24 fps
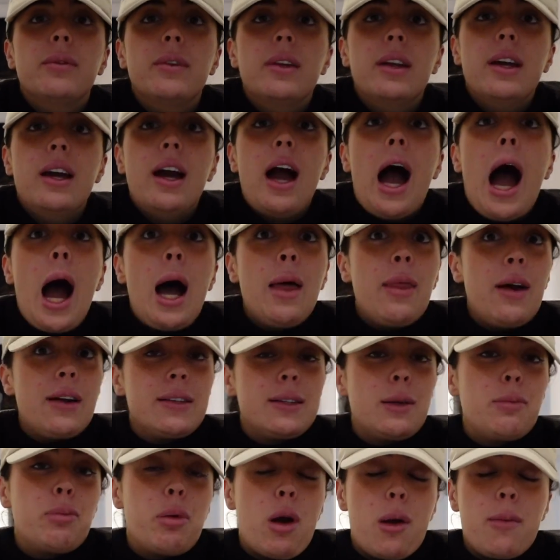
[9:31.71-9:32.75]
Wow. I, uh,
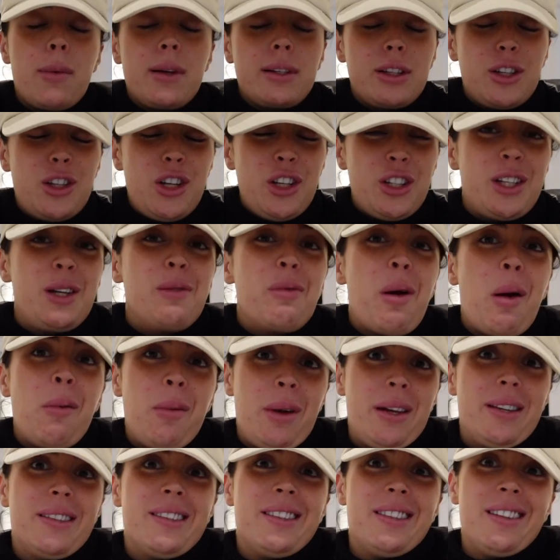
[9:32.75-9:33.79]
that's a promise. That's a
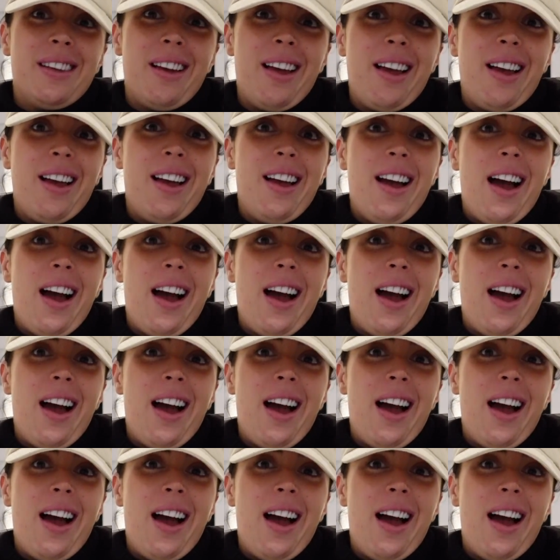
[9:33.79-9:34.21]
promise.